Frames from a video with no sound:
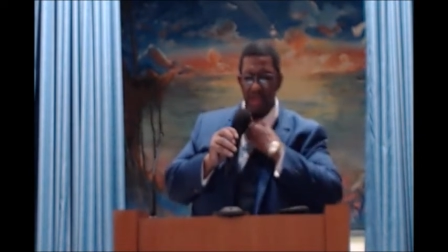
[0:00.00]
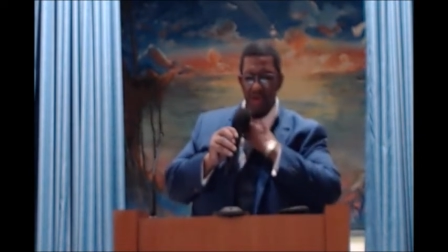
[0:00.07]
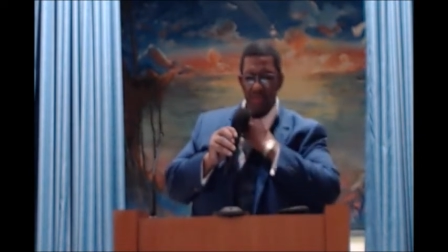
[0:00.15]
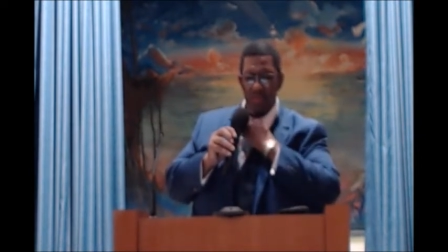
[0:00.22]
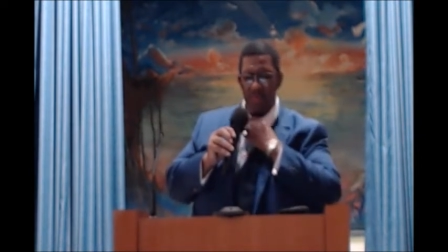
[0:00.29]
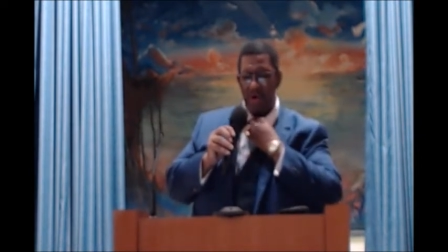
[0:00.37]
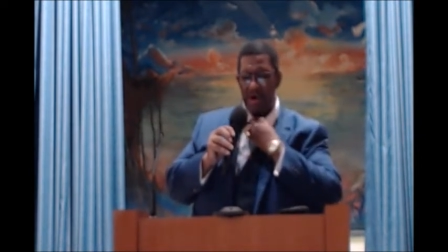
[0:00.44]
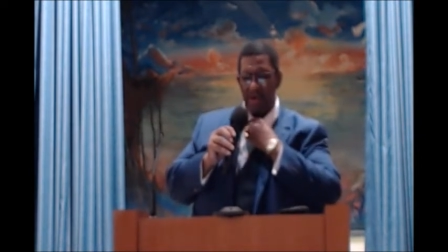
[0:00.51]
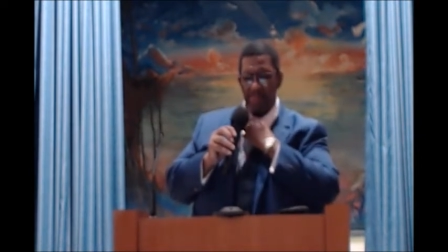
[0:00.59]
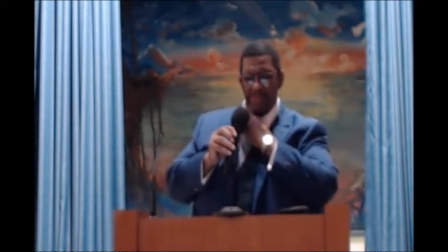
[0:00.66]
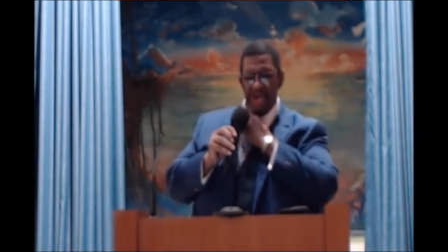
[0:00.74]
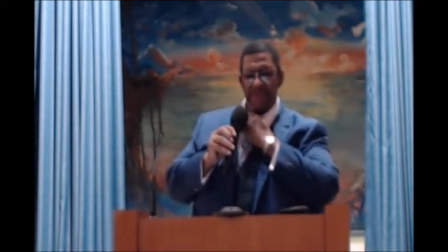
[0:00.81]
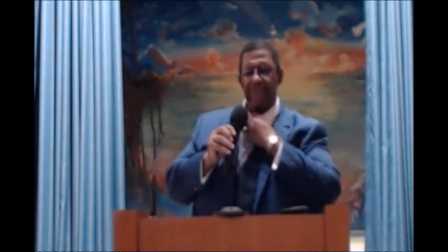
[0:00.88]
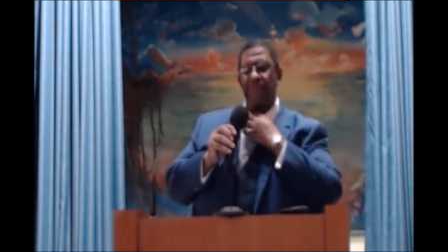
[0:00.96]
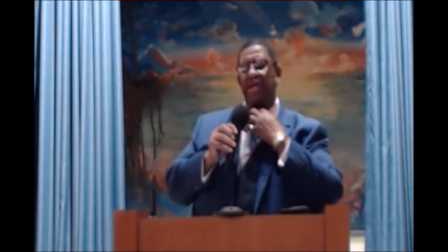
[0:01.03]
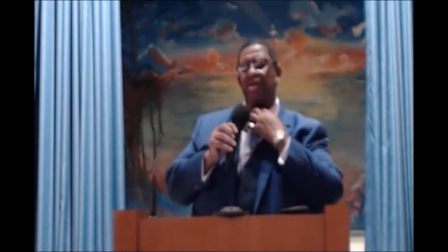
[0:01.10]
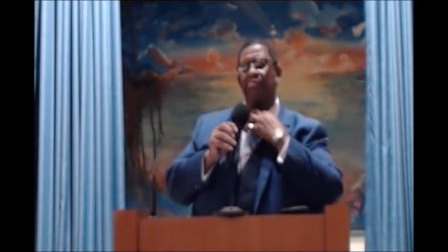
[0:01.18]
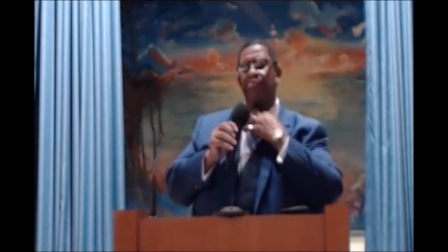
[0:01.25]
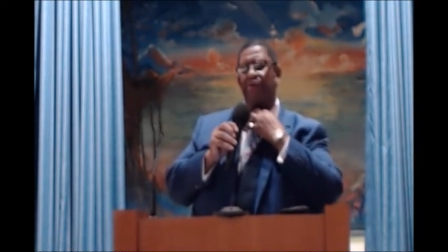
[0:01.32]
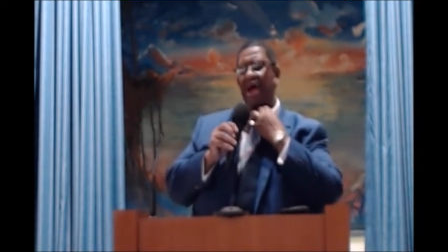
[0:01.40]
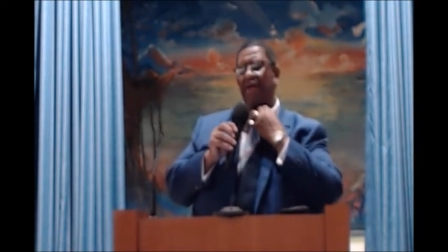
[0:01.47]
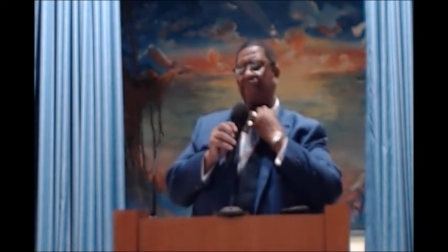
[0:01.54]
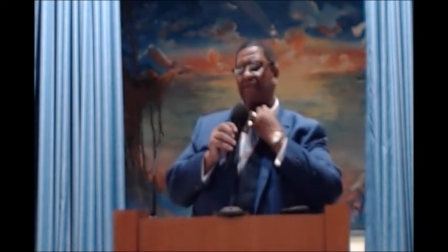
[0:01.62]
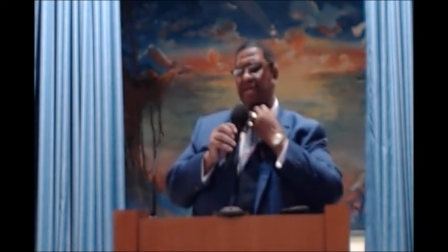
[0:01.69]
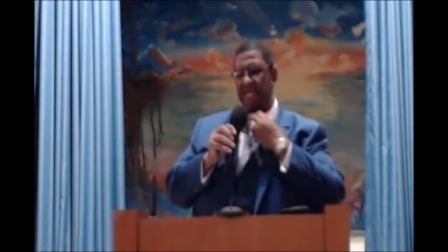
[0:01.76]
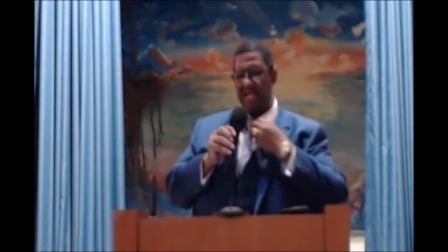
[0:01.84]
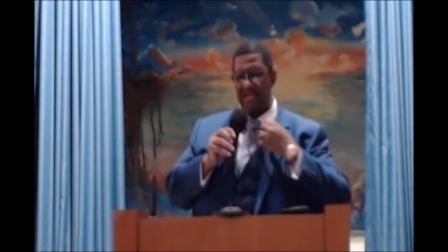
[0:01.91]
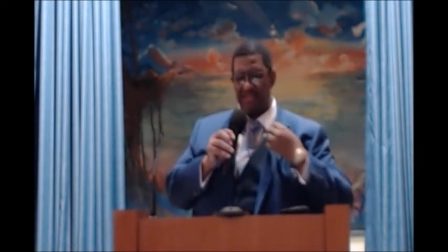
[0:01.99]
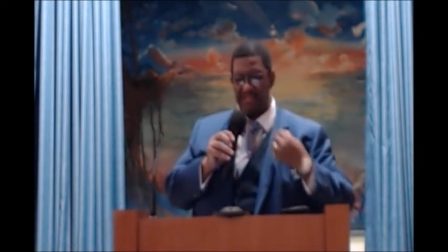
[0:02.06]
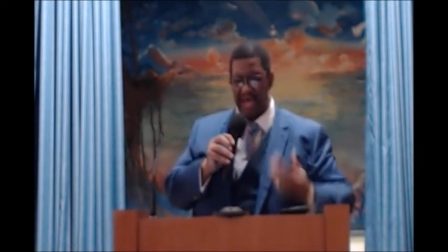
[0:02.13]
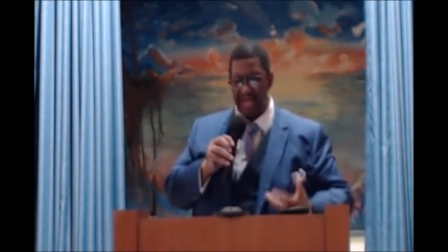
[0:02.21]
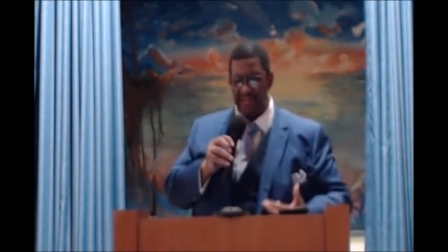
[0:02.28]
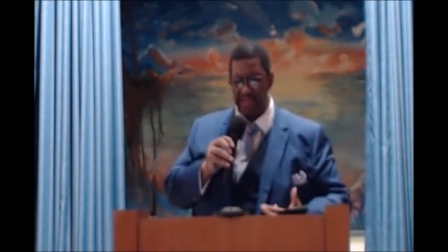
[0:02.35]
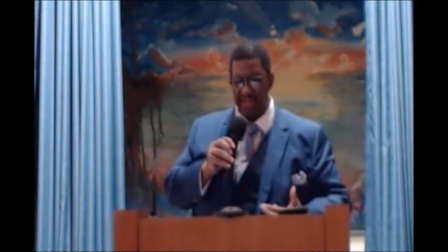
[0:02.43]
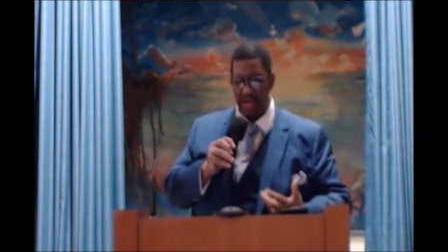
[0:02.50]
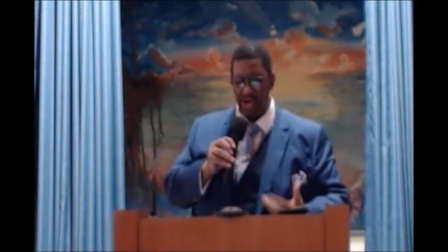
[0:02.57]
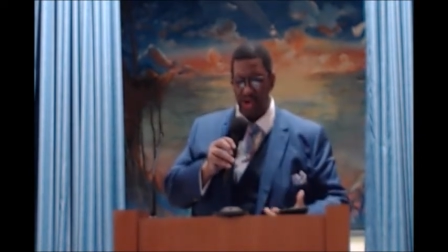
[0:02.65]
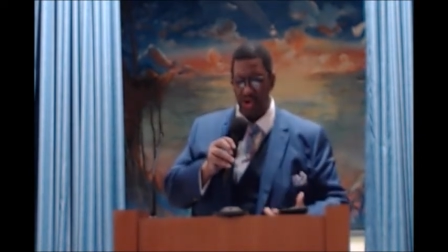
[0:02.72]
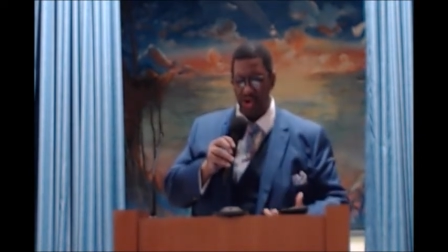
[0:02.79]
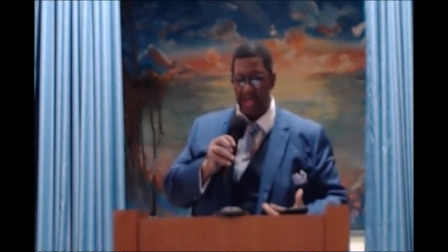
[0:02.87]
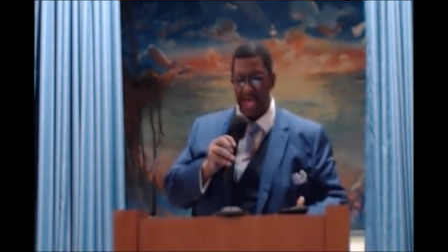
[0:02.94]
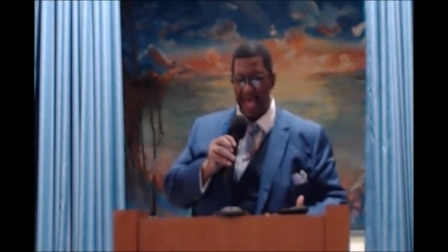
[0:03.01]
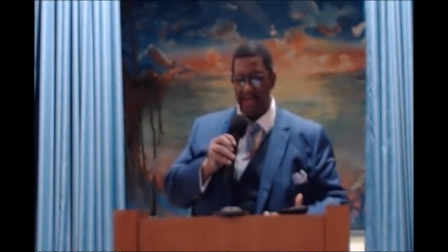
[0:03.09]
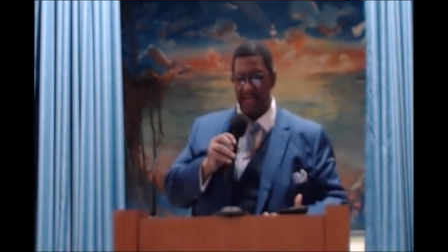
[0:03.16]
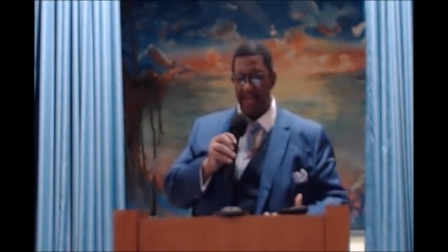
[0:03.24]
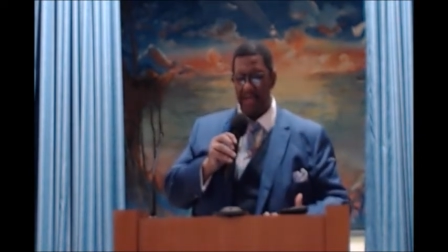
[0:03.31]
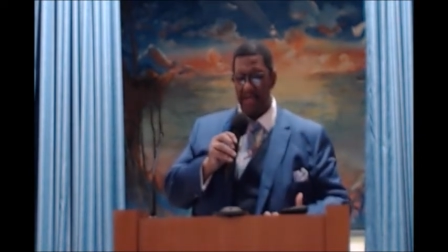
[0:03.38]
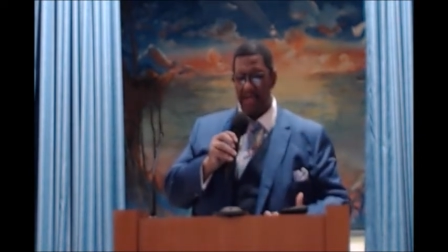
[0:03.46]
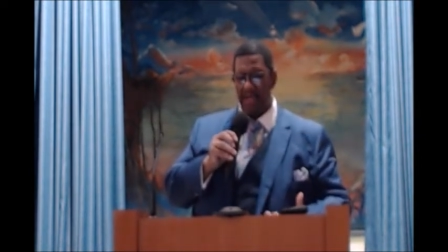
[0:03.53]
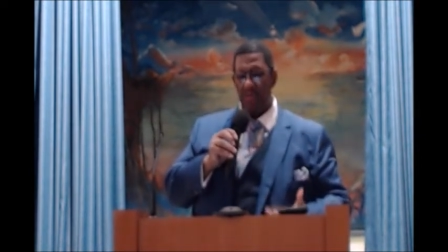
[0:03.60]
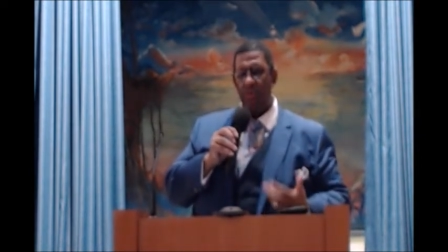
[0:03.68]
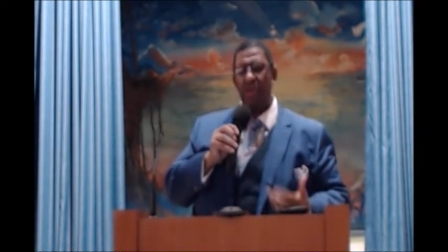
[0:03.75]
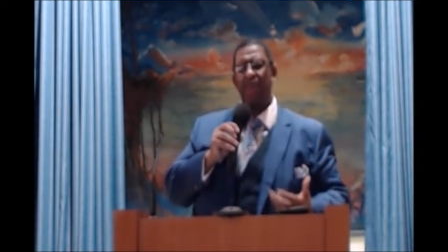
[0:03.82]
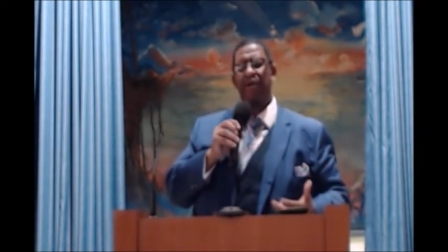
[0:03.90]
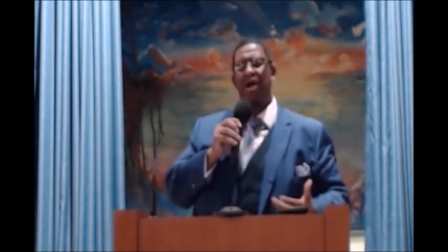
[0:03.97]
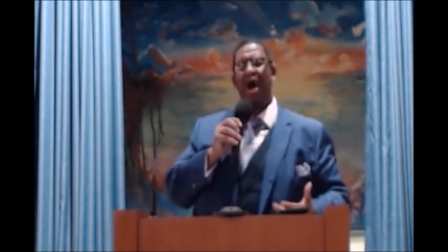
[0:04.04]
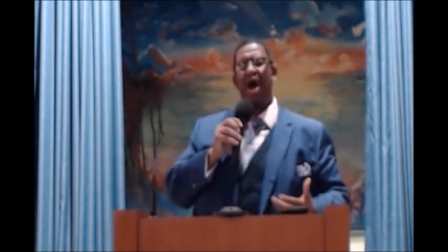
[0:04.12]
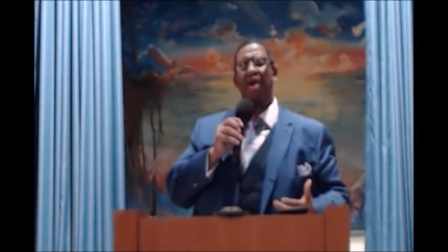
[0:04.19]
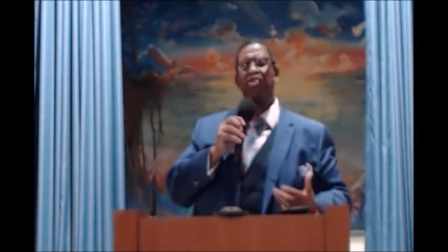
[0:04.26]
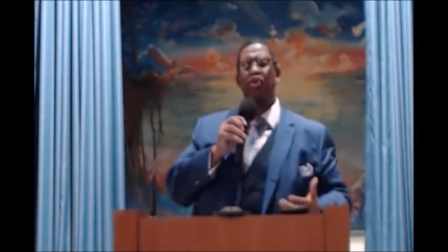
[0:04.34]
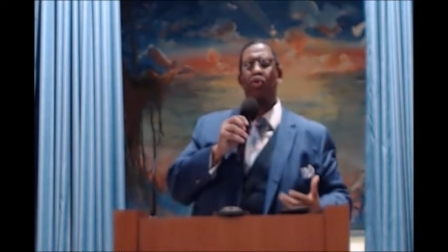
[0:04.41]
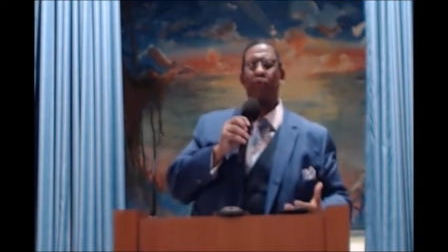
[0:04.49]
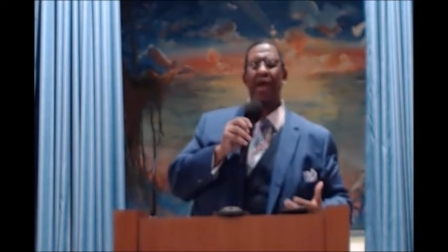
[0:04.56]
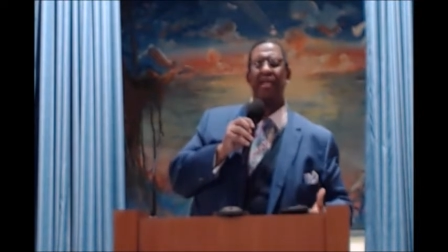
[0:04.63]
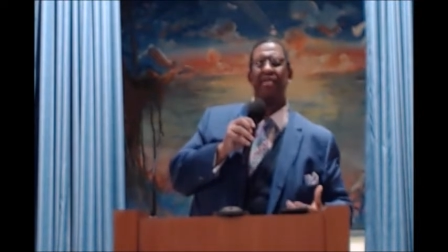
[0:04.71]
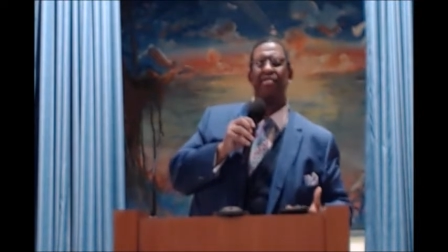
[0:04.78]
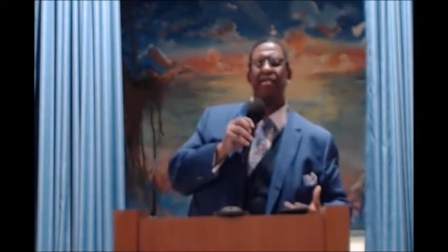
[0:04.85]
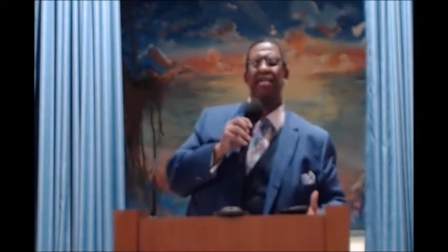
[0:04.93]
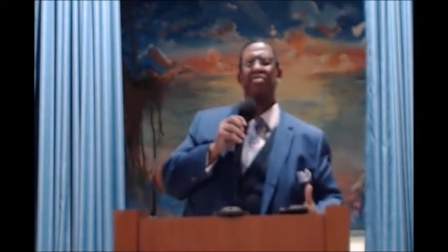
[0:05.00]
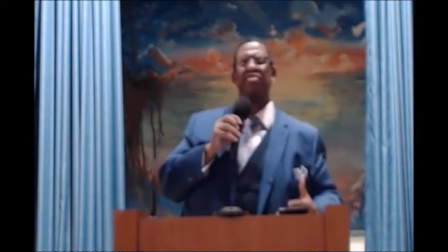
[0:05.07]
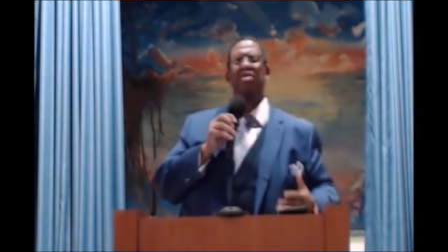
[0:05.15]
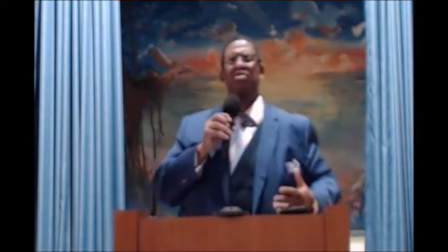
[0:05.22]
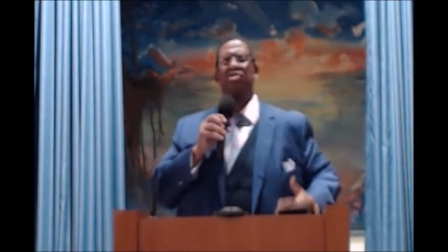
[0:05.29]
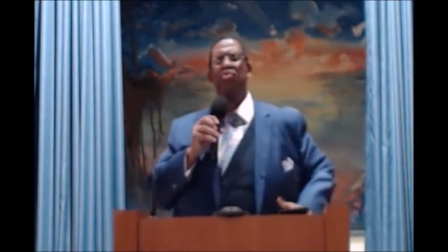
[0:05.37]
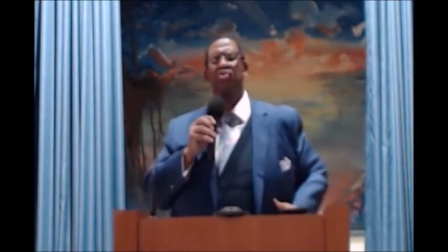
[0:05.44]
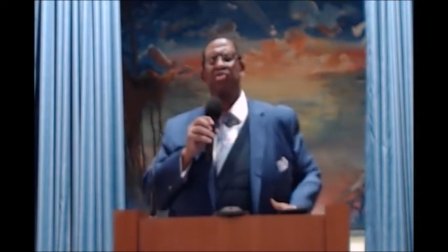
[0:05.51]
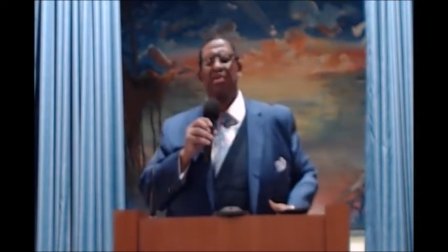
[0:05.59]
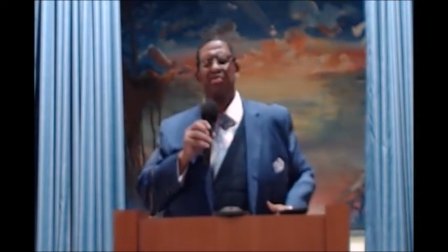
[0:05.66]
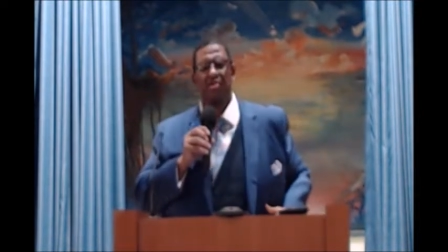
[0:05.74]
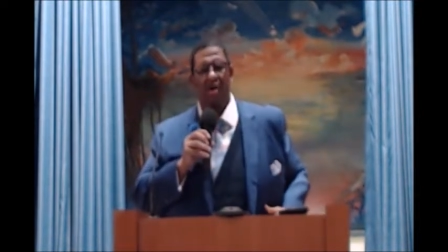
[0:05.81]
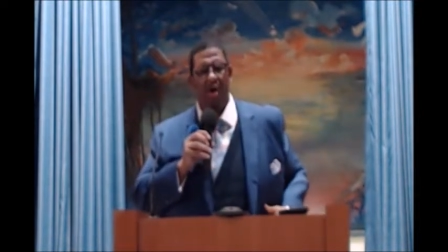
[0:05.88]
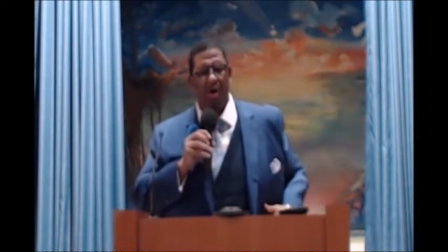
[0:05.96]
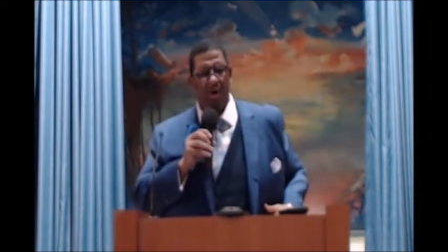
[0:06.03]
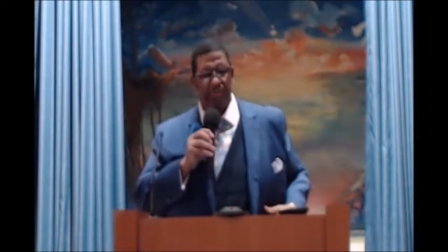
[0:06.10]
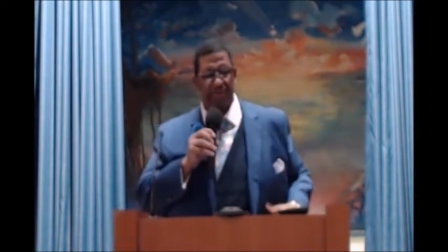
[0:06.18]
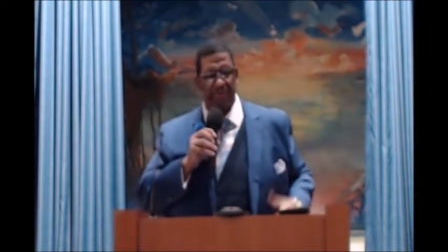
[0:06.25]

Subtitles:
We want to briefly and prayerfully, concisely look at one of God's greatest institutions called the